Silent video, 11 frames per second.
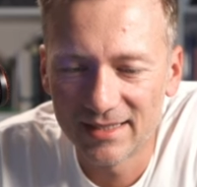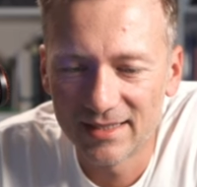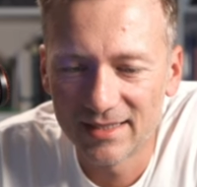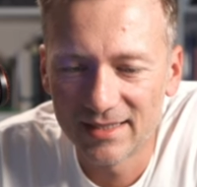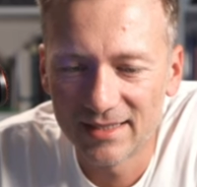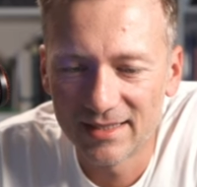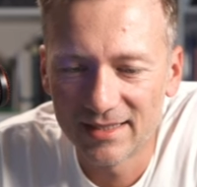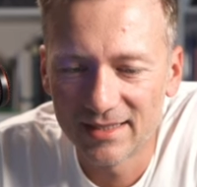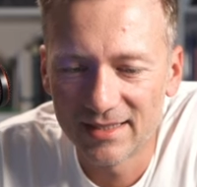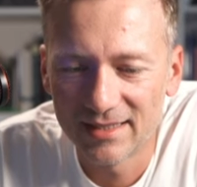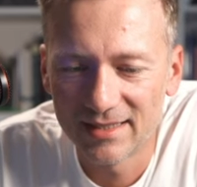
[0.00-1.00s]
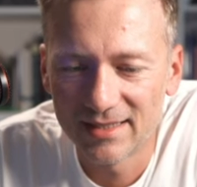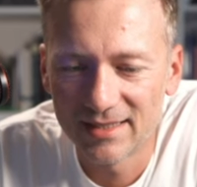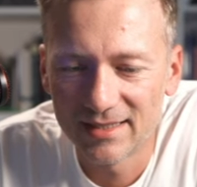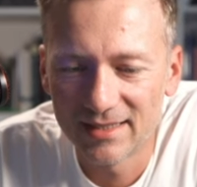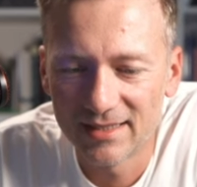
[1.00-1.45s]

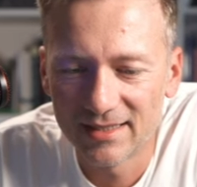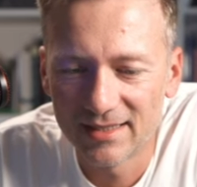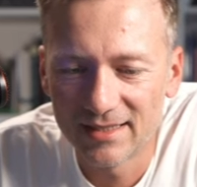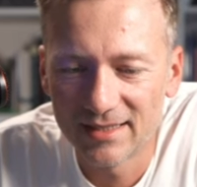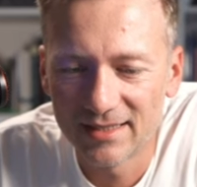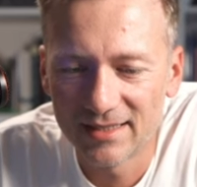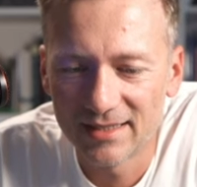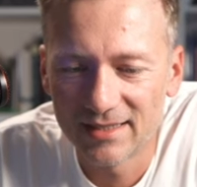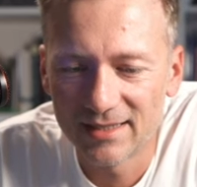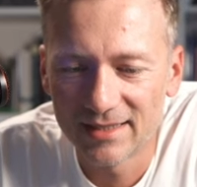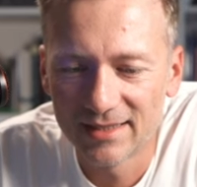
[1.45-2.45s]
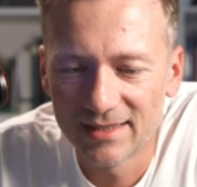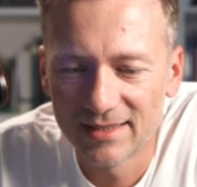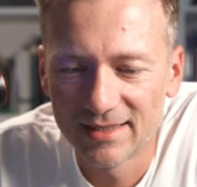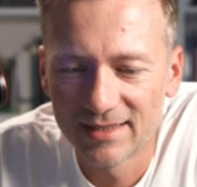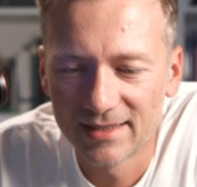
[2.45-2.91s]

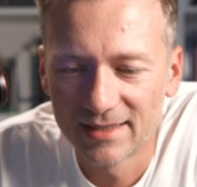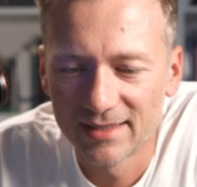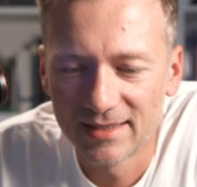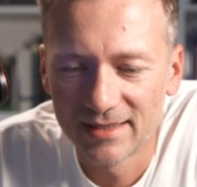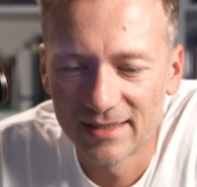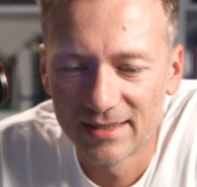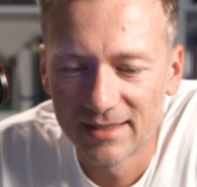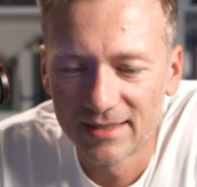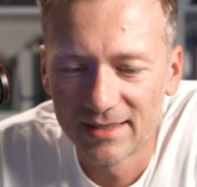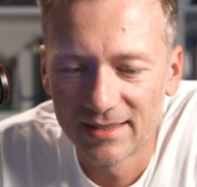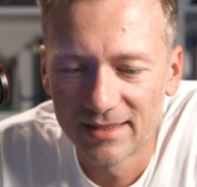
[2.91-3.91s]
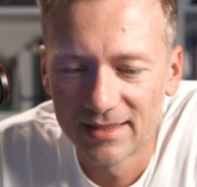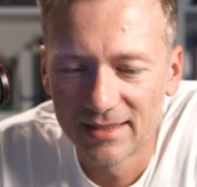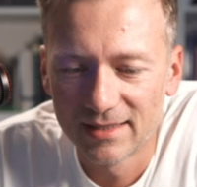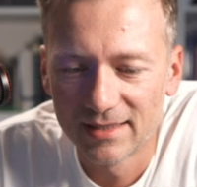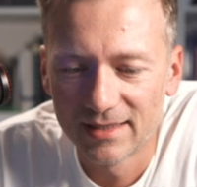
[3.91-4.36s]

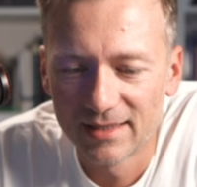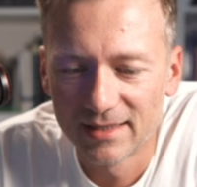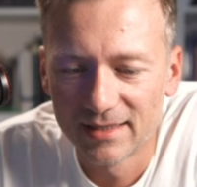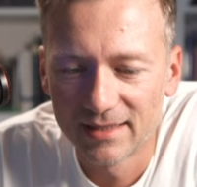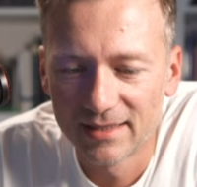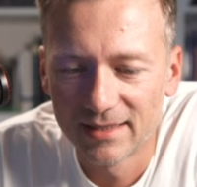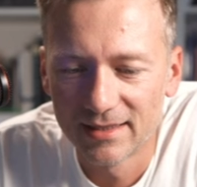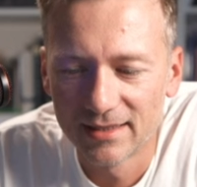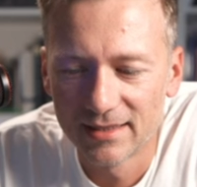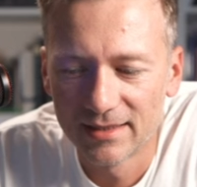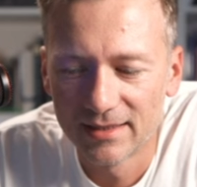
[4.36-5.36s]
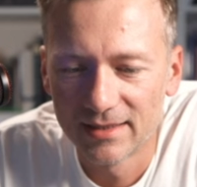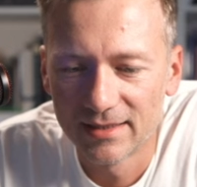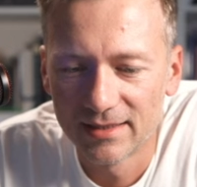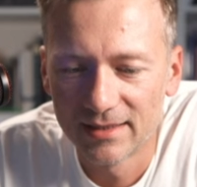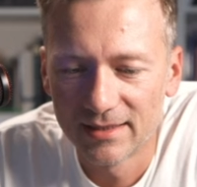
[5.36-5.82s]

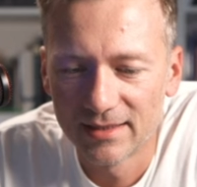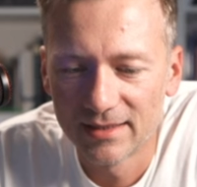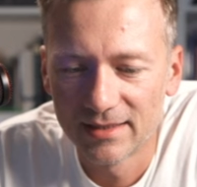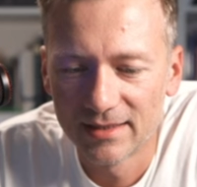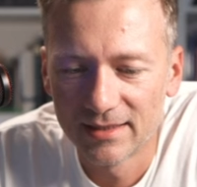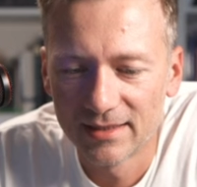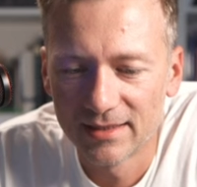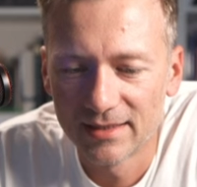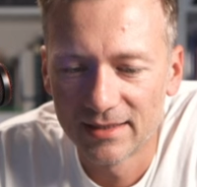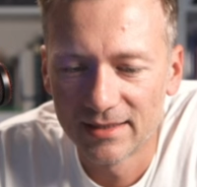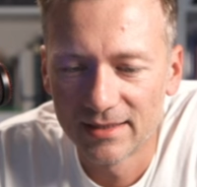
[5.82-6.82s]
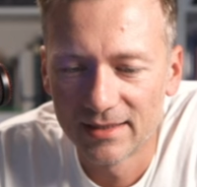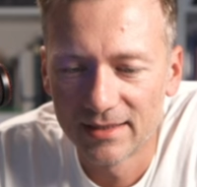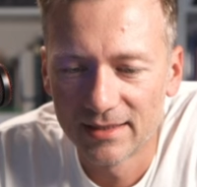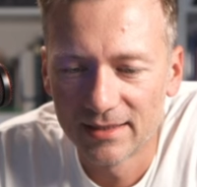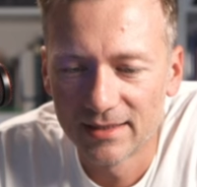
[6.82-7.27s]

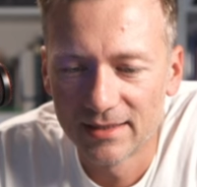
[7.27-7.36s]
(no one is talking)